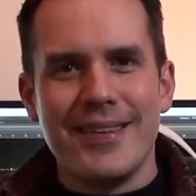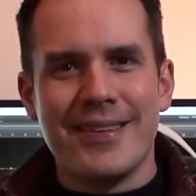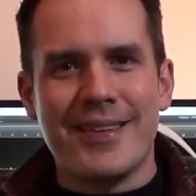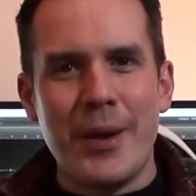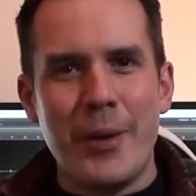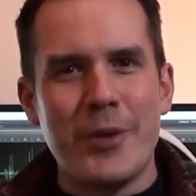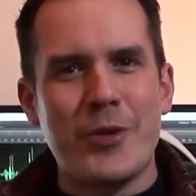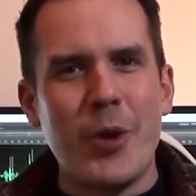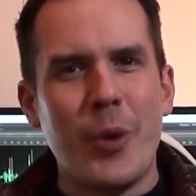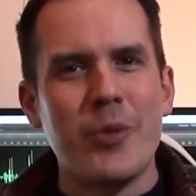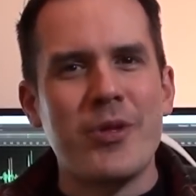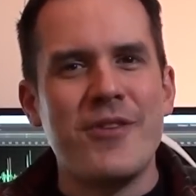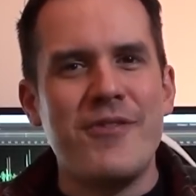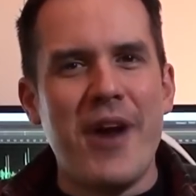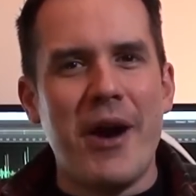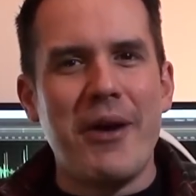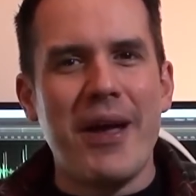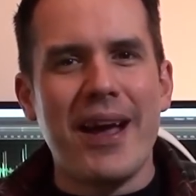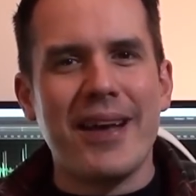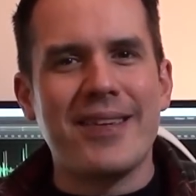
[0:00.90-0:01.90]
So it's always a
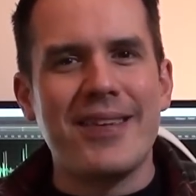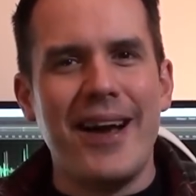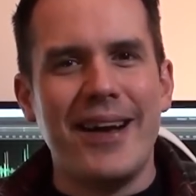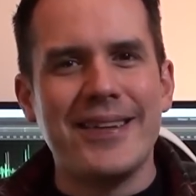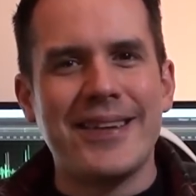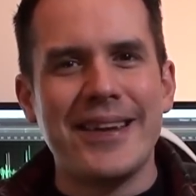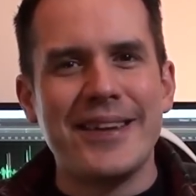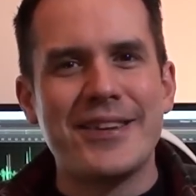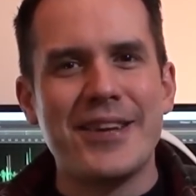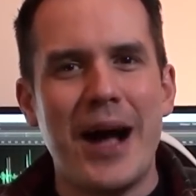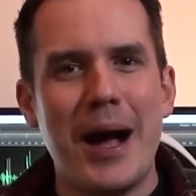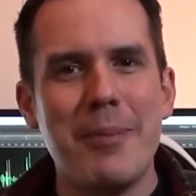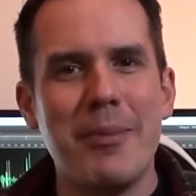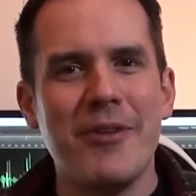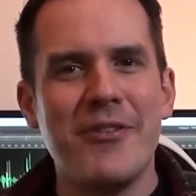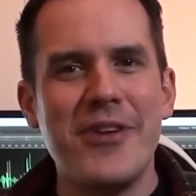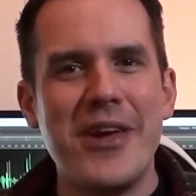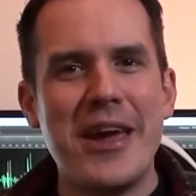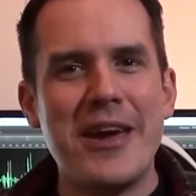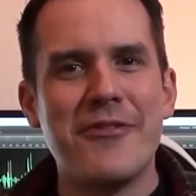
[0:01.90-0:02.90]
very exciting time
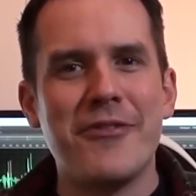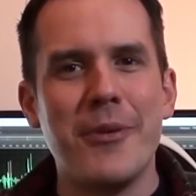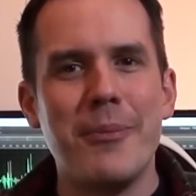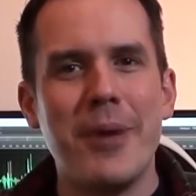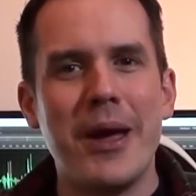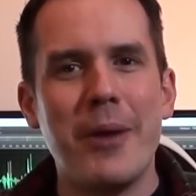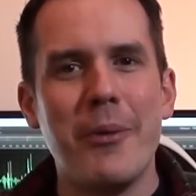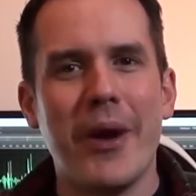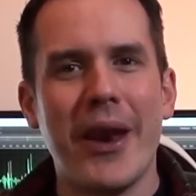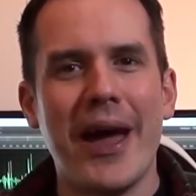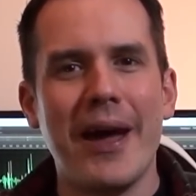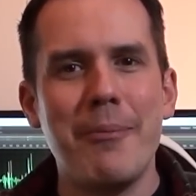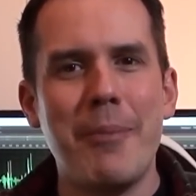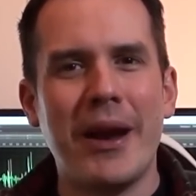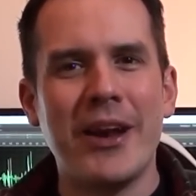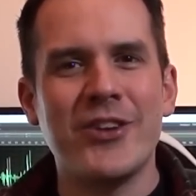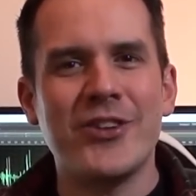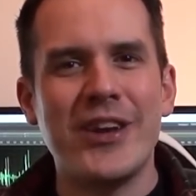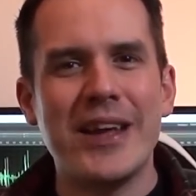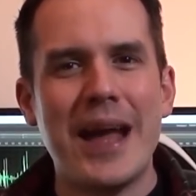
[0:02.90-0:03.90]
of year for me when I
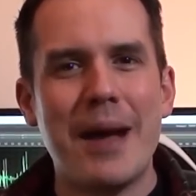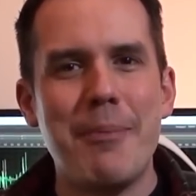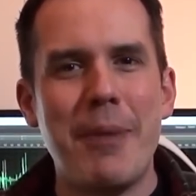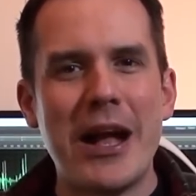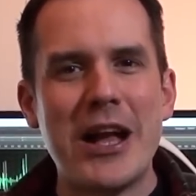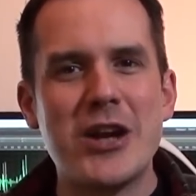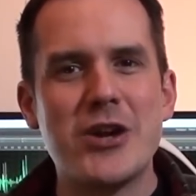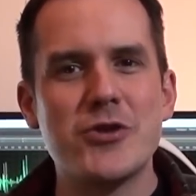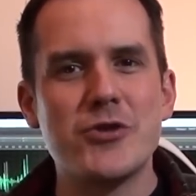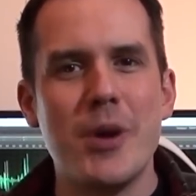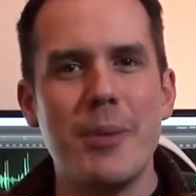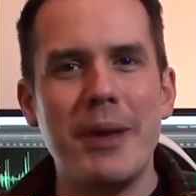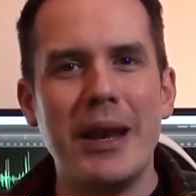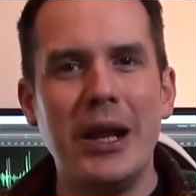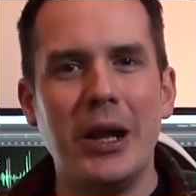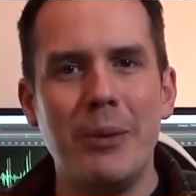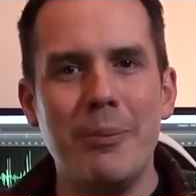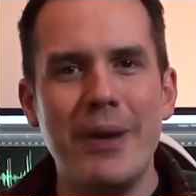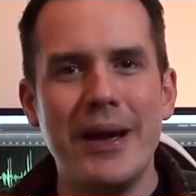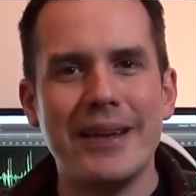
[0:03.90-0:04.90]
manage to get my grubby
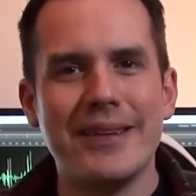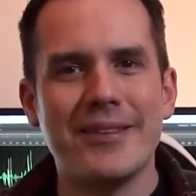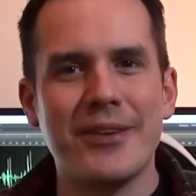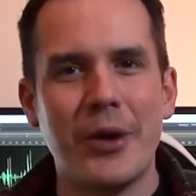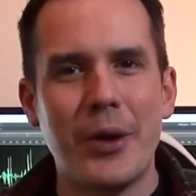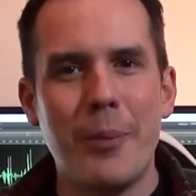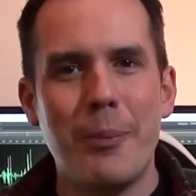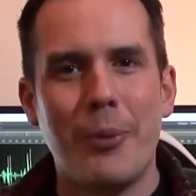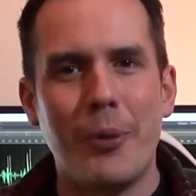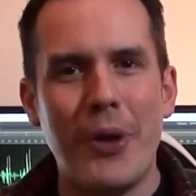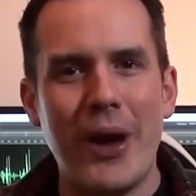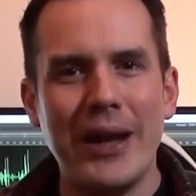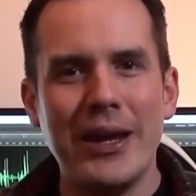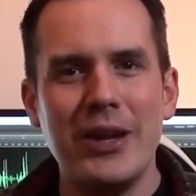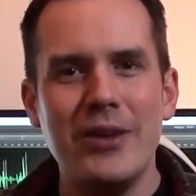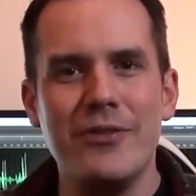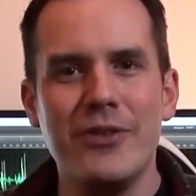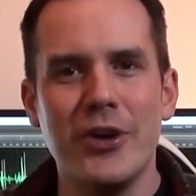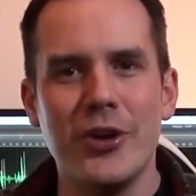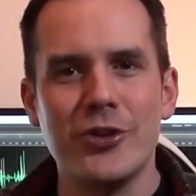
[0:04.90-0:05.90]
little mitts on a brand
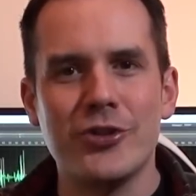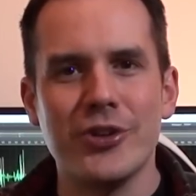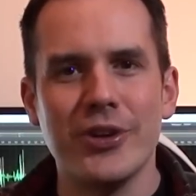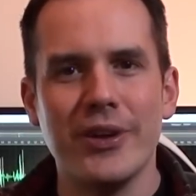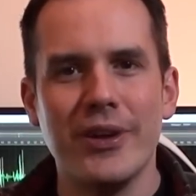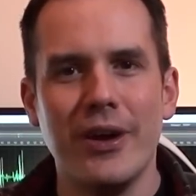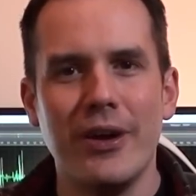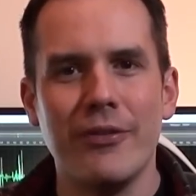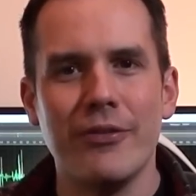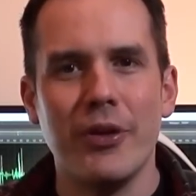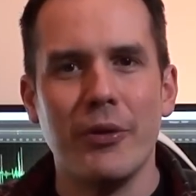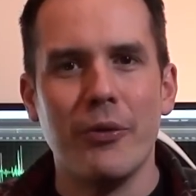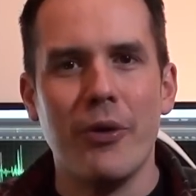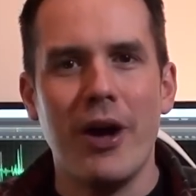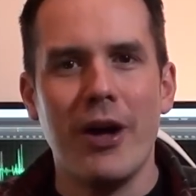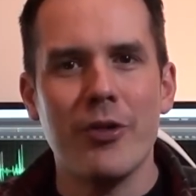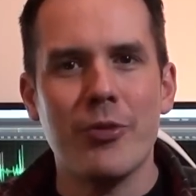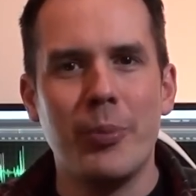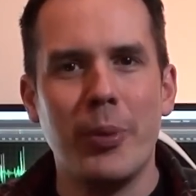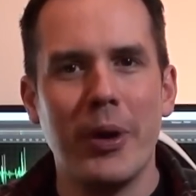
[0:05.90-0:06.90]
new version of the
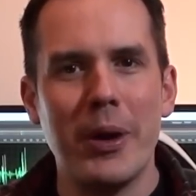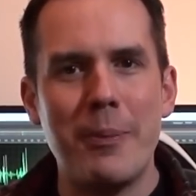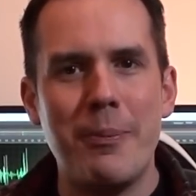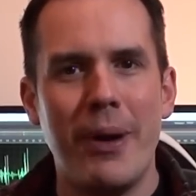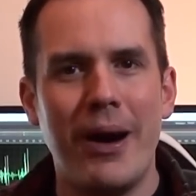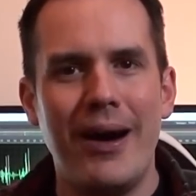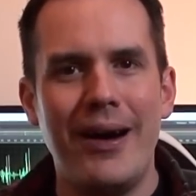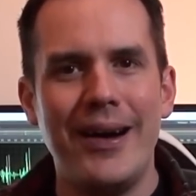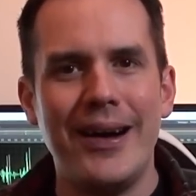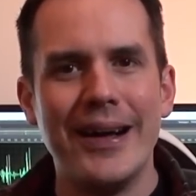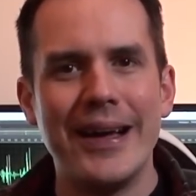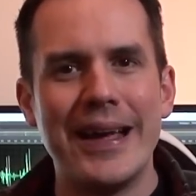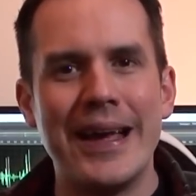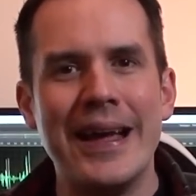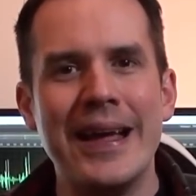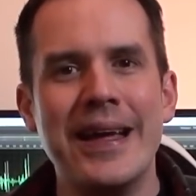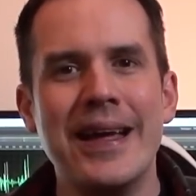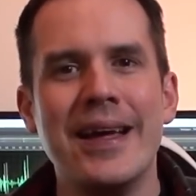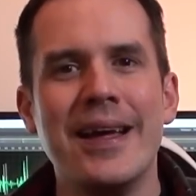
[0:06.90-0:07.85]
Raspberry Pi.